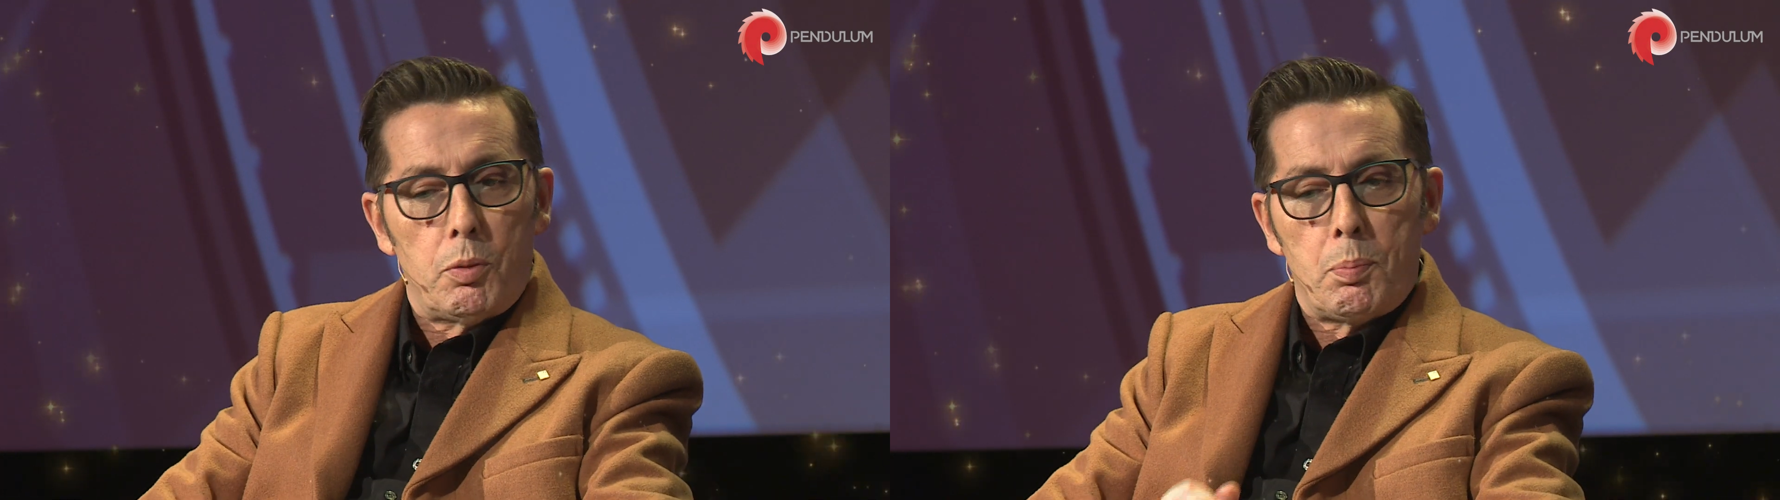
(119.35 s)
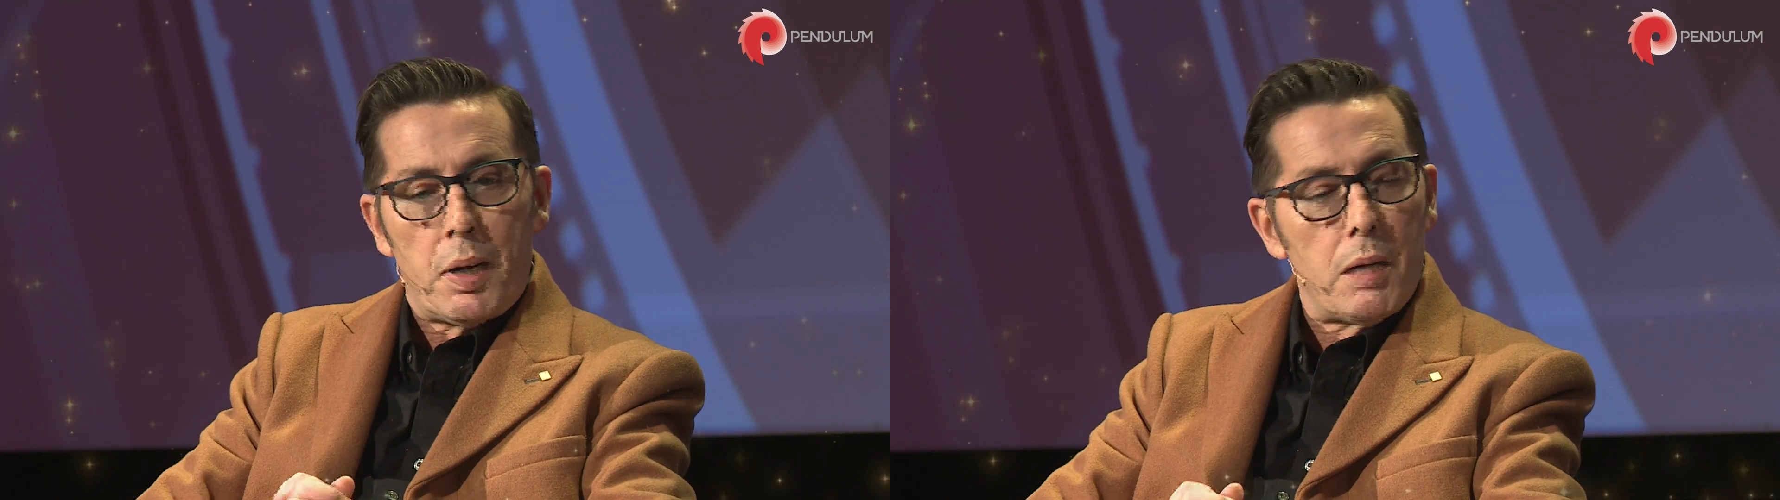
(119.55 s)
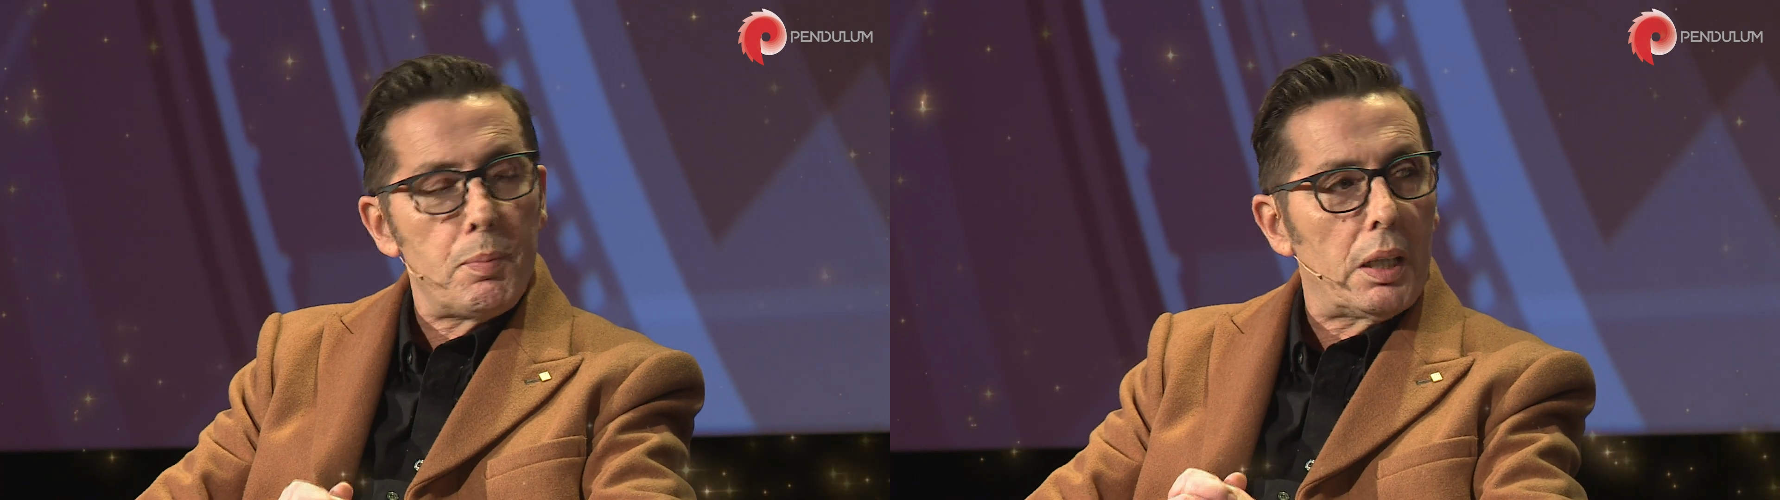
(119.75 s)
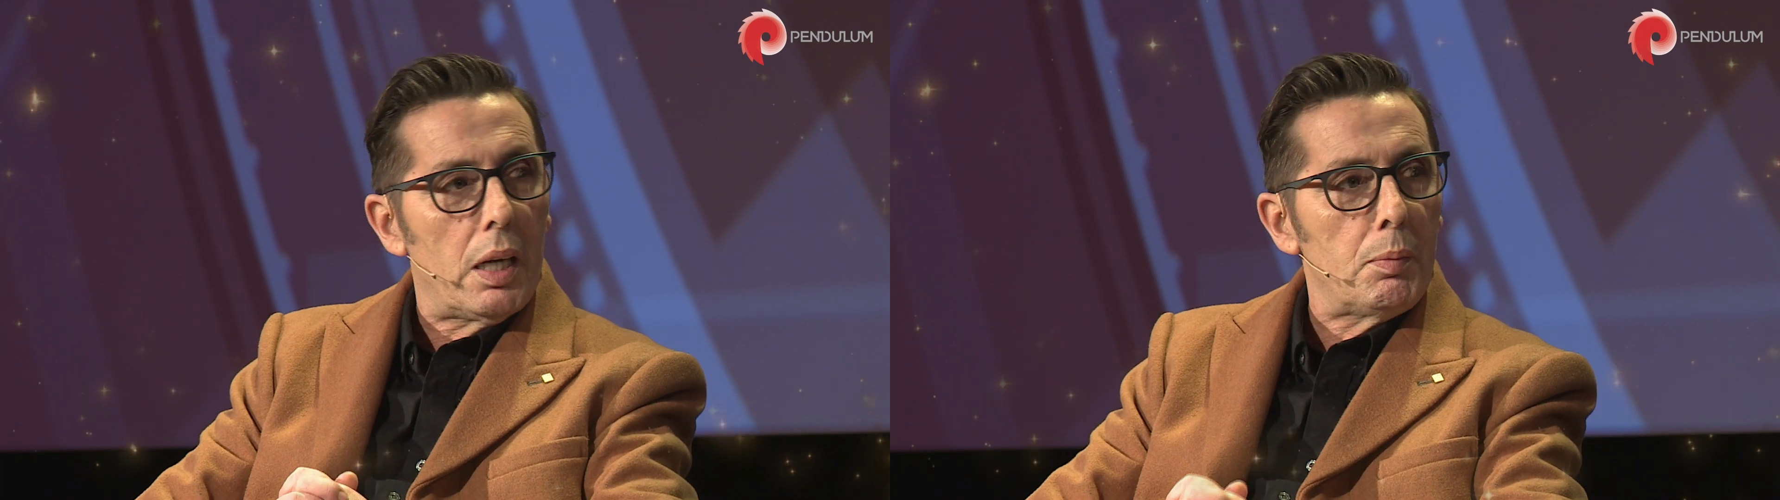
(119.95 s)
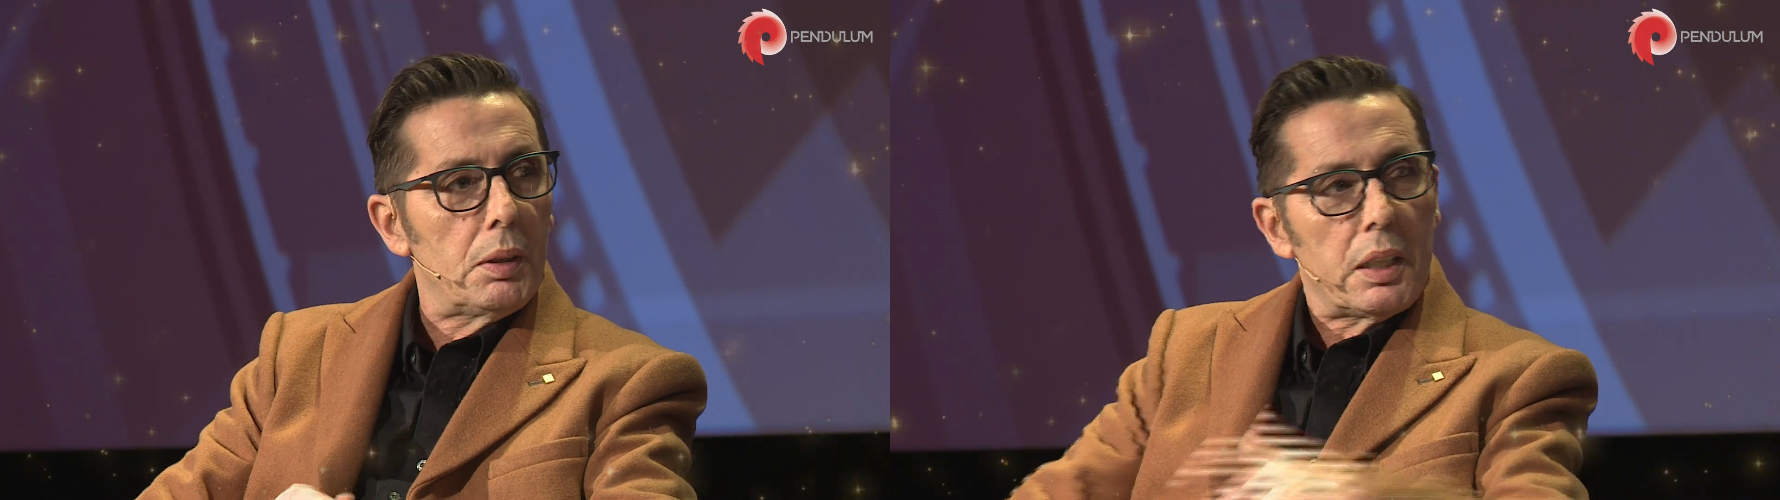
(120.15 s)
from
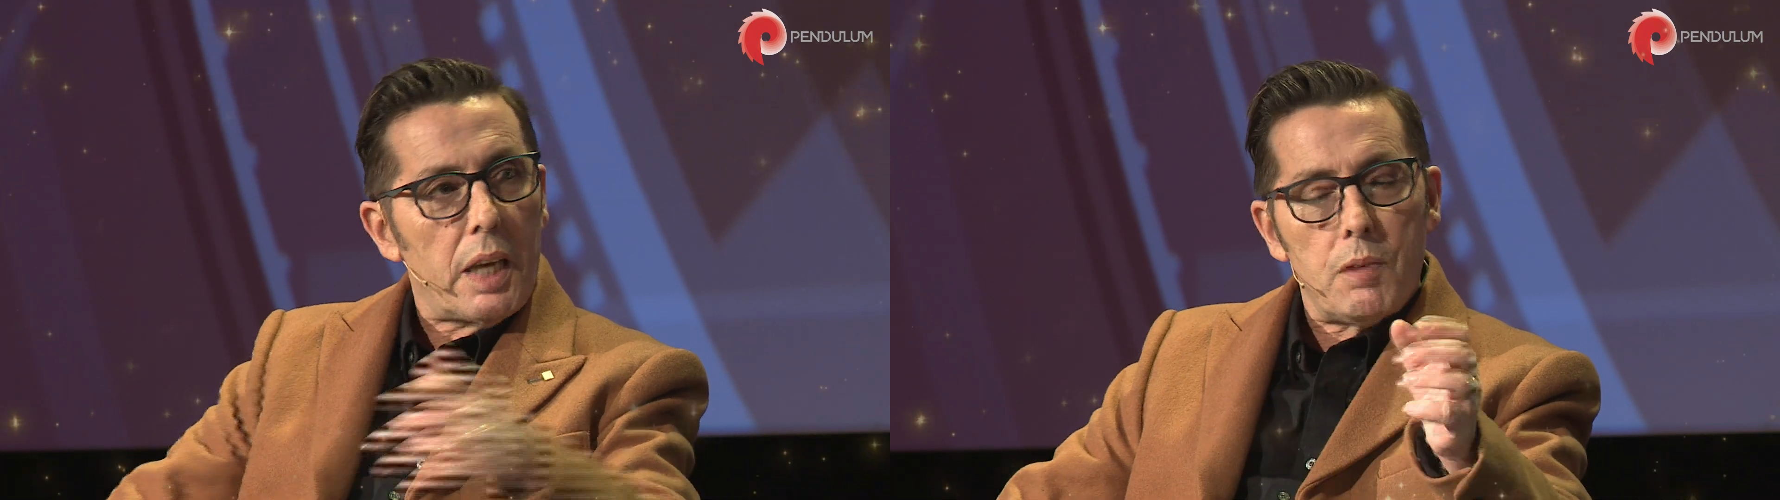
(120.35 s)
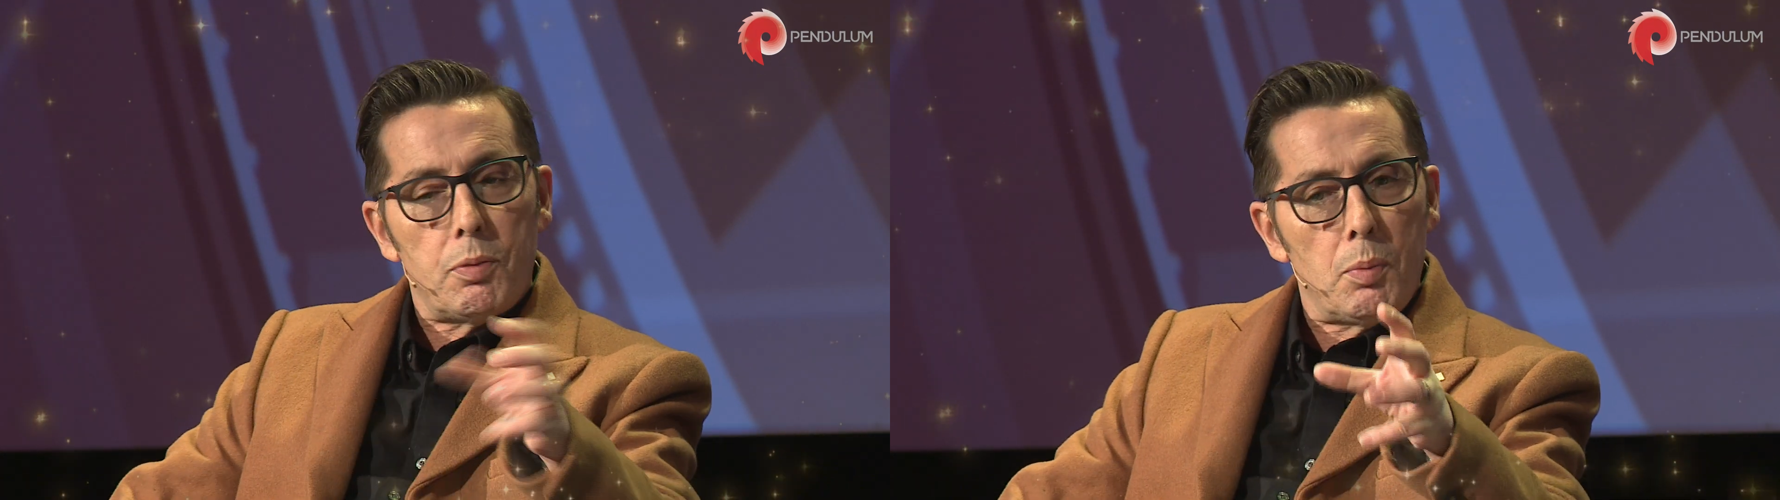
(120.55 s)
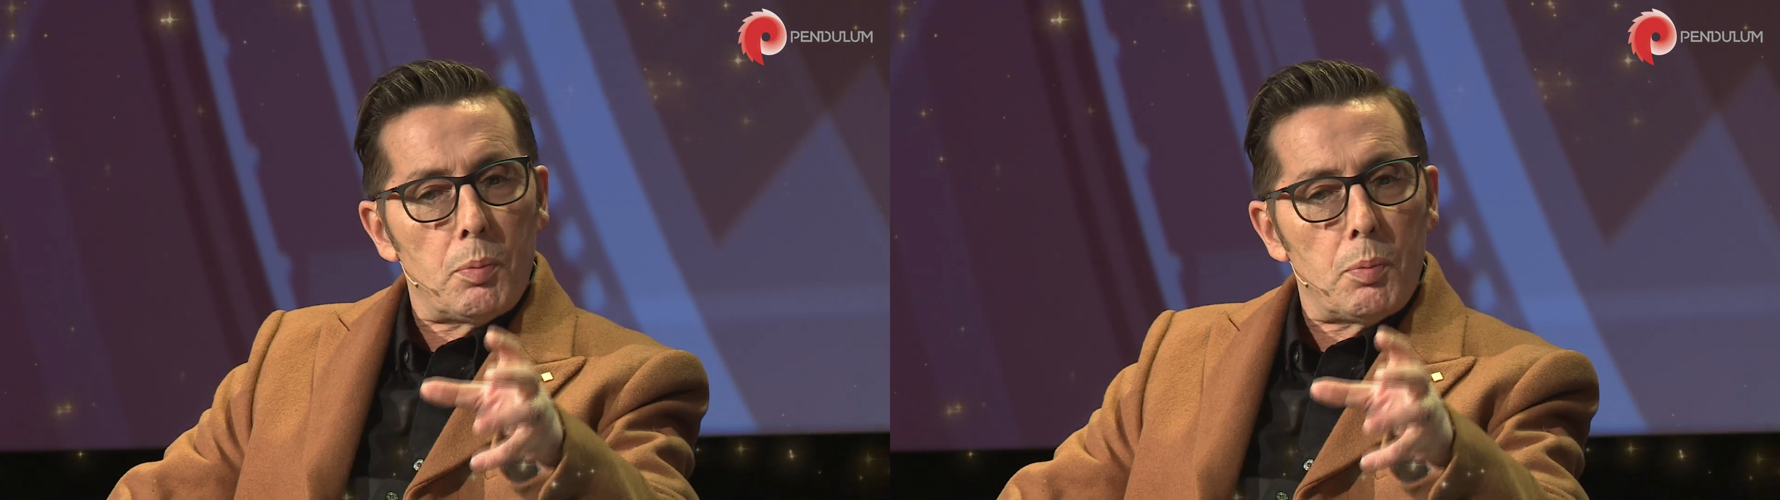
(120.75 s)
Birmingham, and he came from a